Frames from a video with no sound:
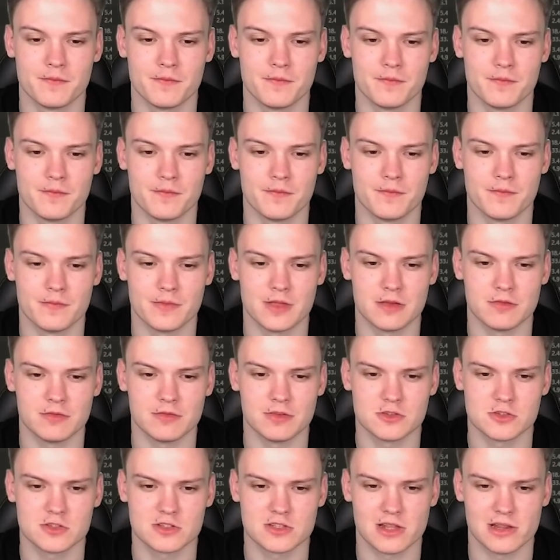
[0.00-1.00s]
I
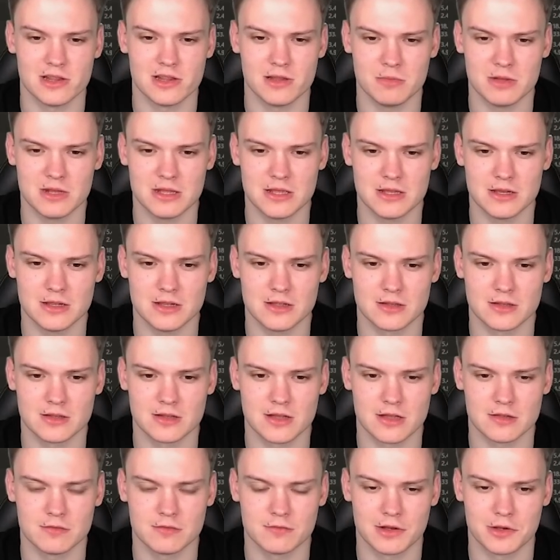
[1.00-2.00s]
think just eliminating the
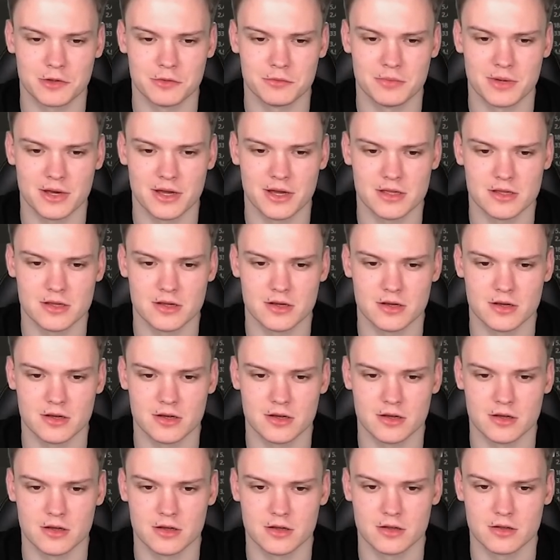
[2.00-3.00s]
knight followed by
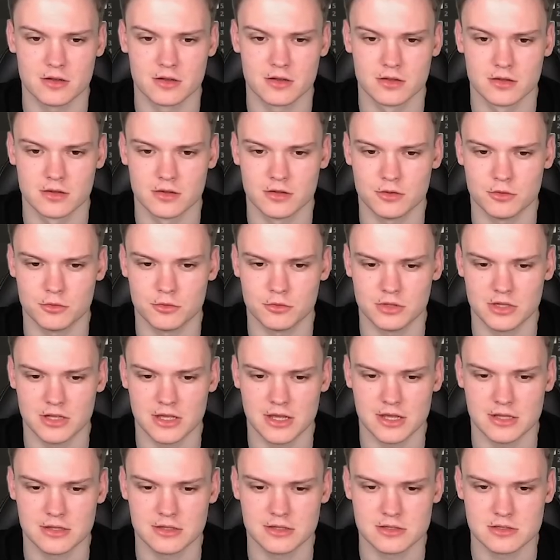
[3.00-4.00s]
Rook
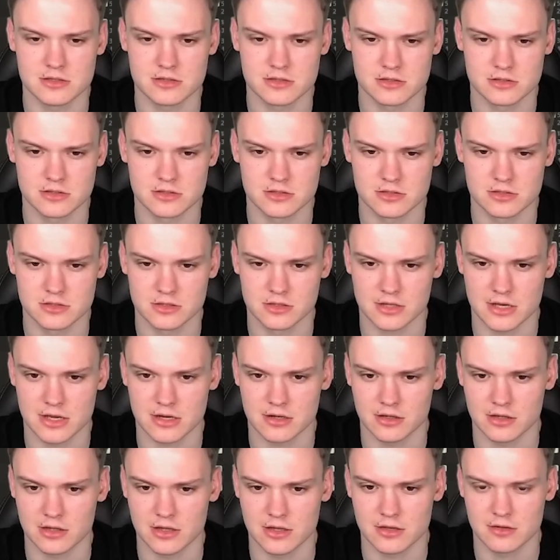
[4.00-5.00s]
E8 is
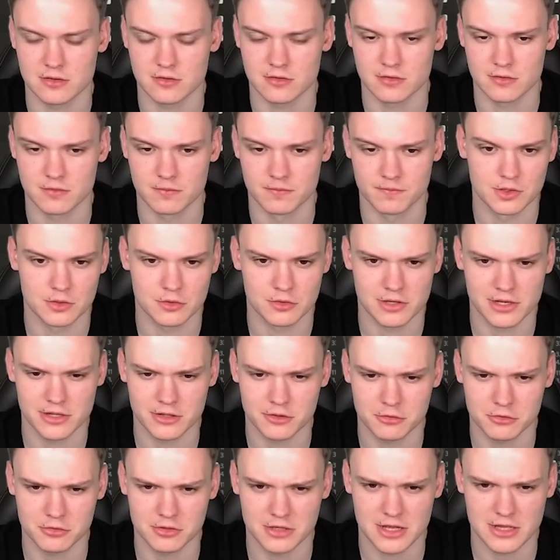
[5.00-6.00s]
kind of cleanest. Well, like
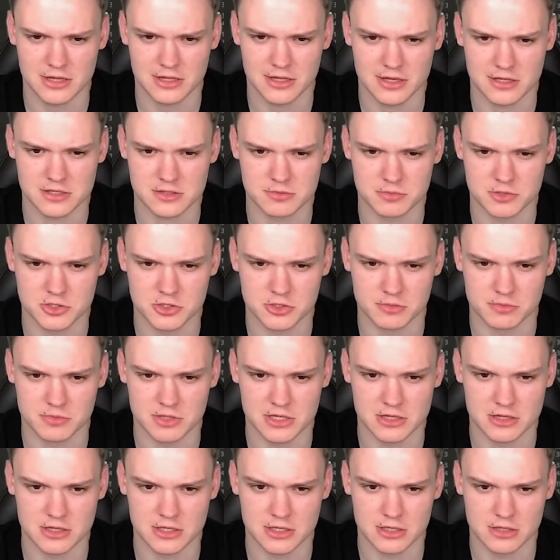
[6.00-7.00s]
Rook D8, he has Bishop
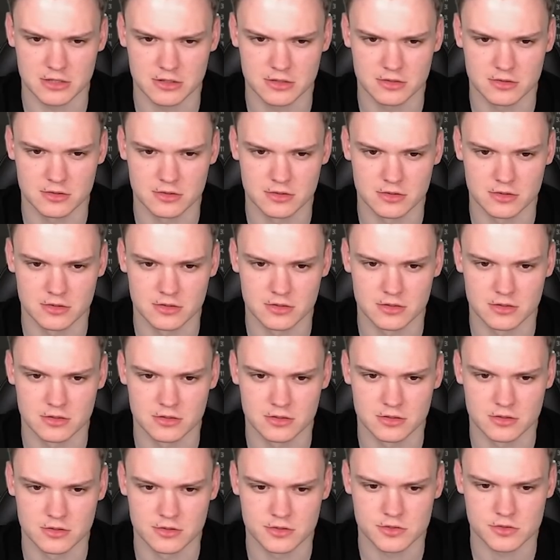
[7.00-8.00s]
D3.
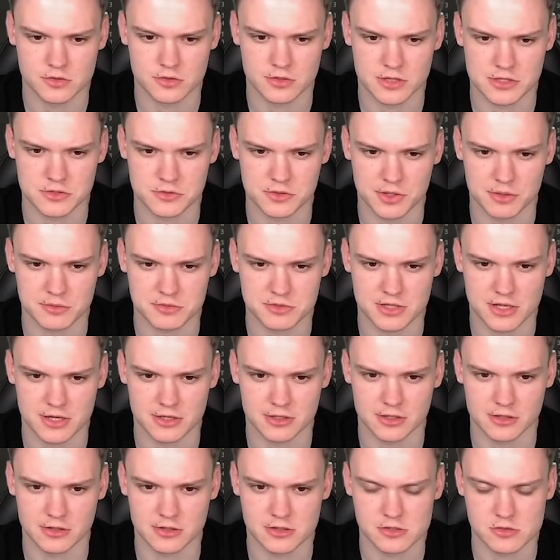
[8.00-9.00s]
So that's why I'm
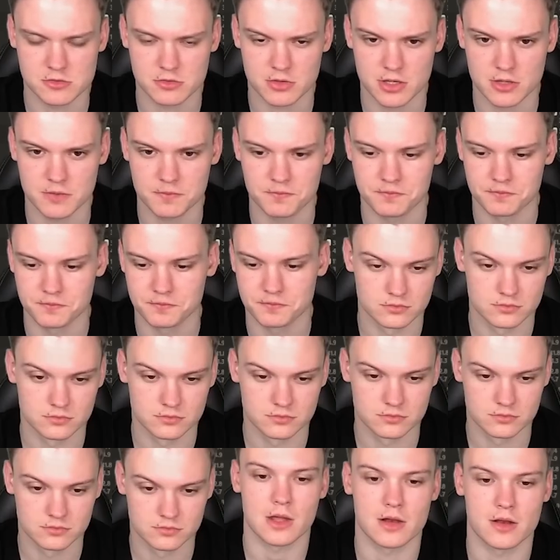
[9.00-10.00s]
starting this way.
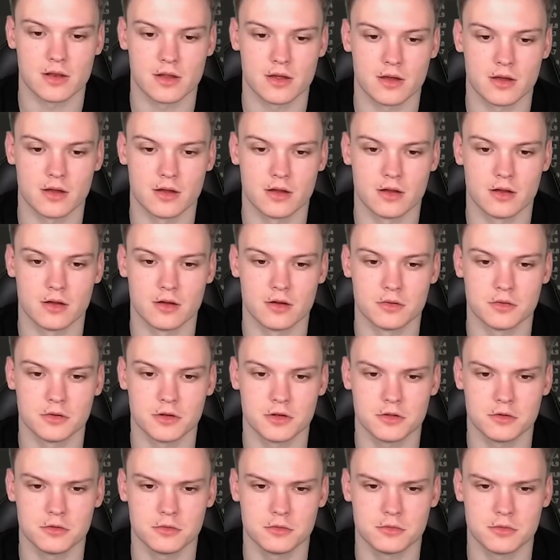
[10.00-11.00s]
And now I'm
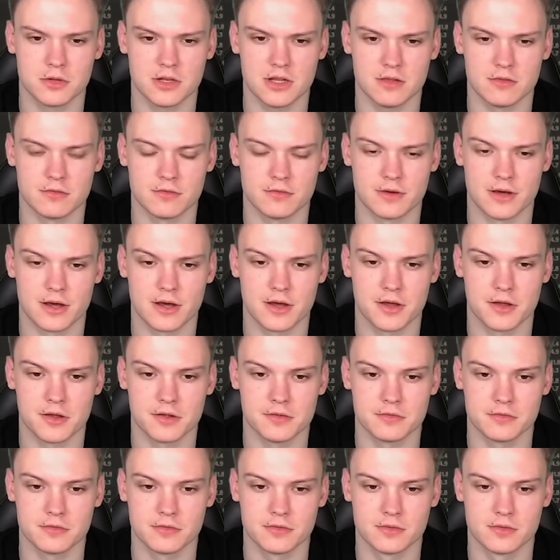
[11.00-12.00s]
gonna do Queen
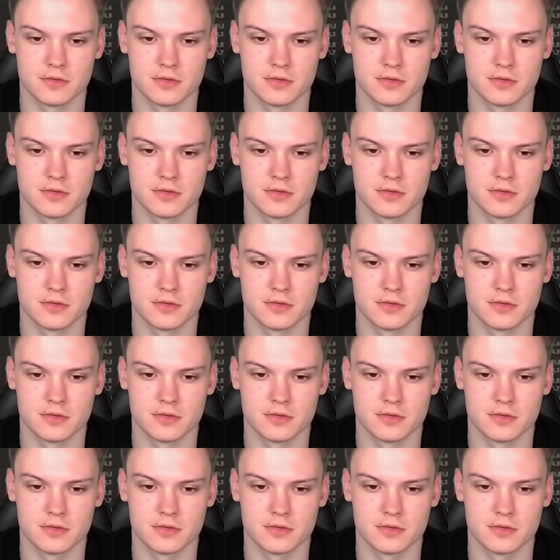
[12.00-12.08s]
E5.